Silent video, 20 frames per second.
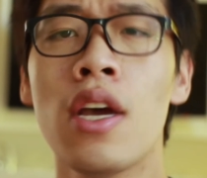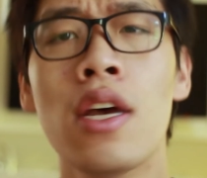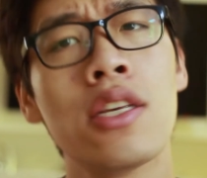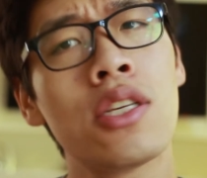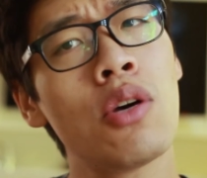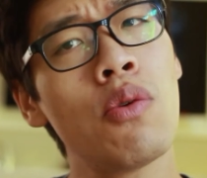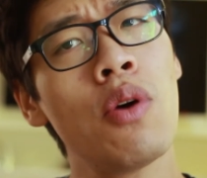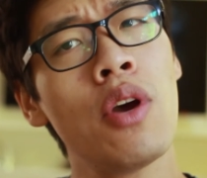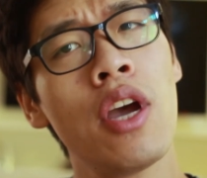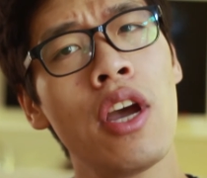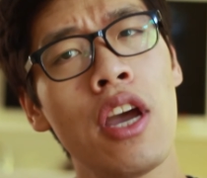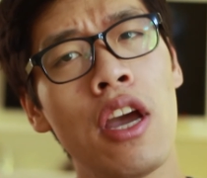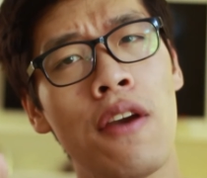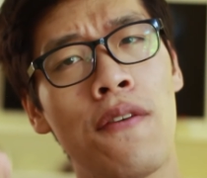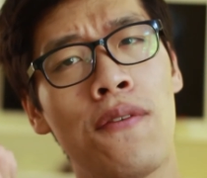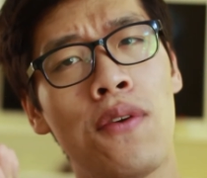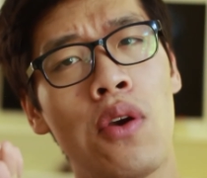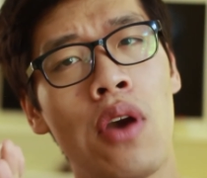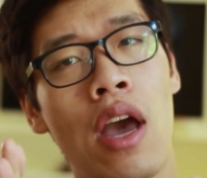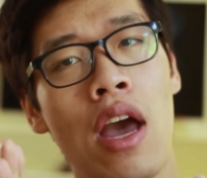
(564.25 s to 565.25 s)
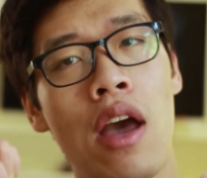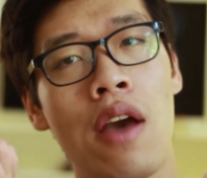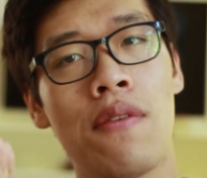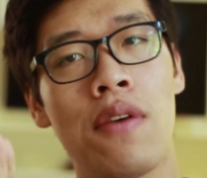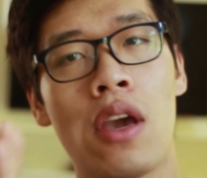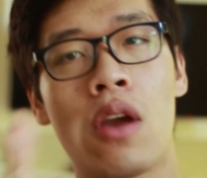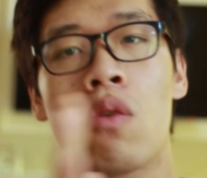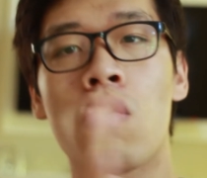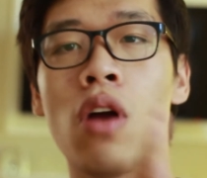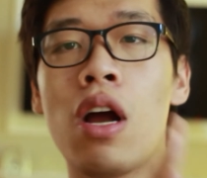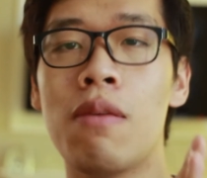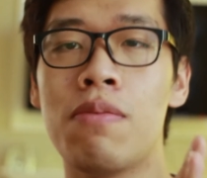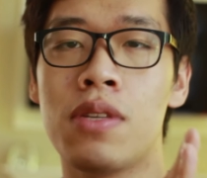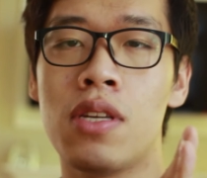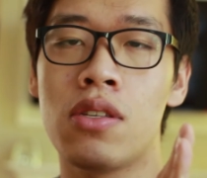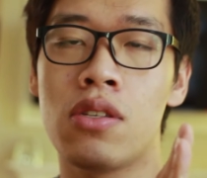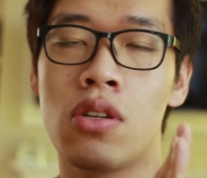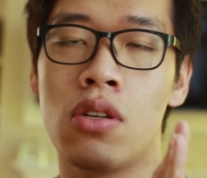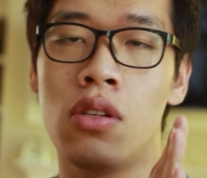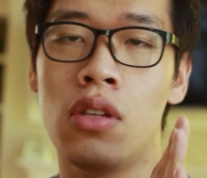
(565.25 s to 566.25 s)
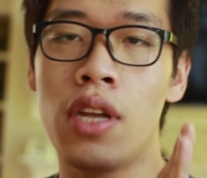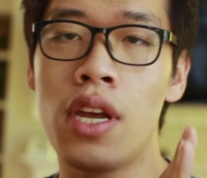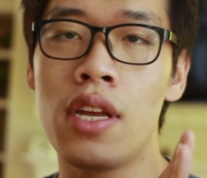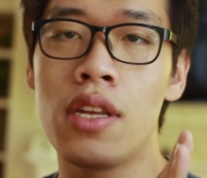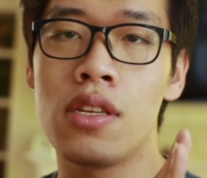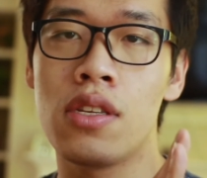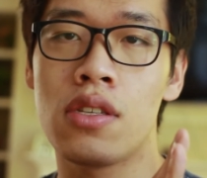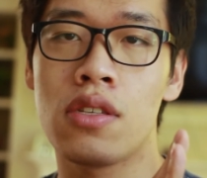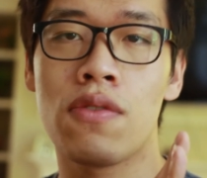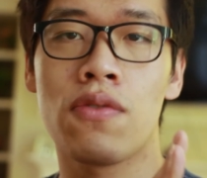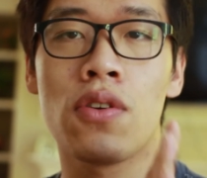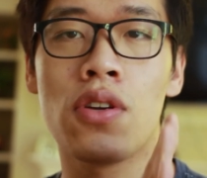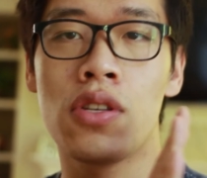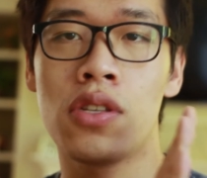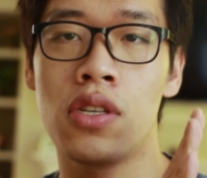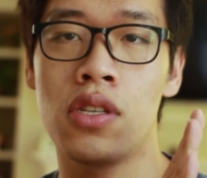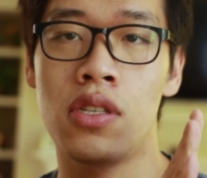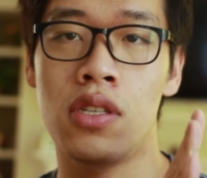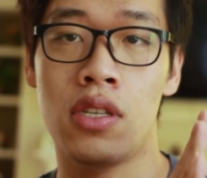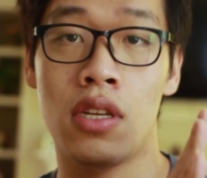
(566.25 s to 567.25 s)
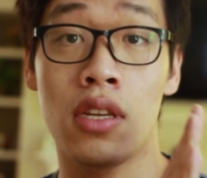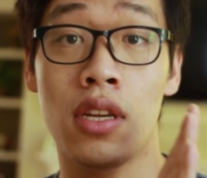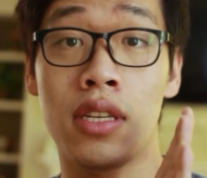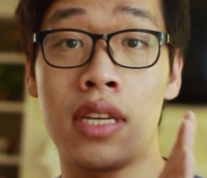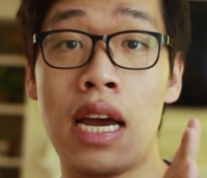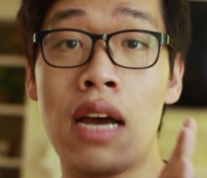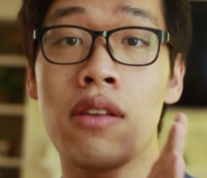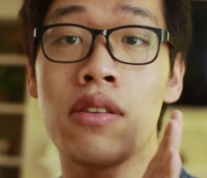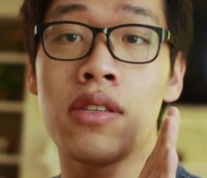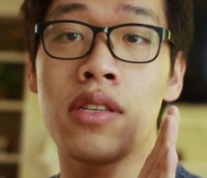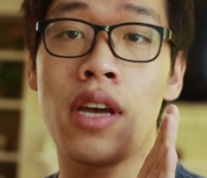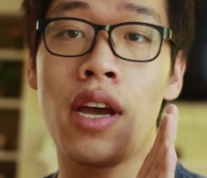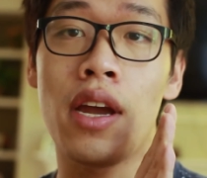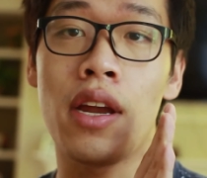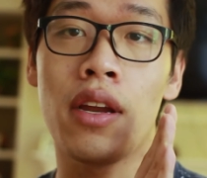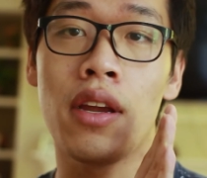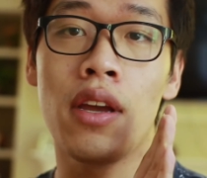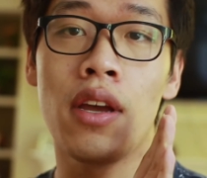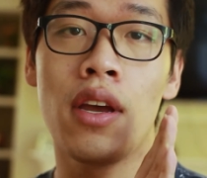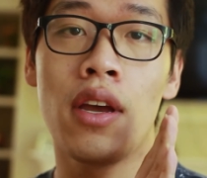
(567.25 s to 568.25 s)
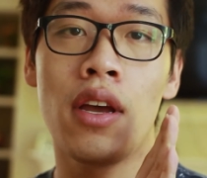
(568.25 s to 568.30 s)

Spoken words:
So if you have a crop sensor lens, for instance, is on the downside